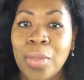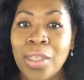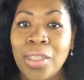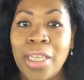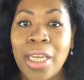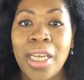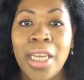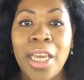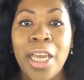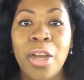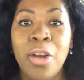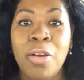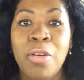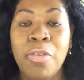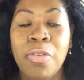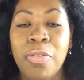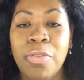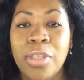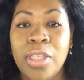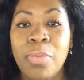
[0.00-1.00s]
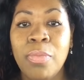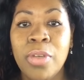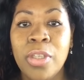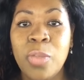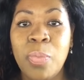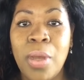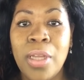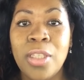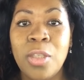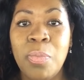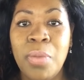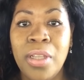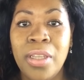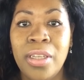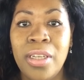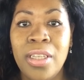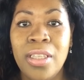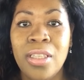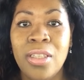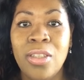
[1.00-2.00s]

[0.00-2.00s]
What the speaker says: taking care of some responsibilities,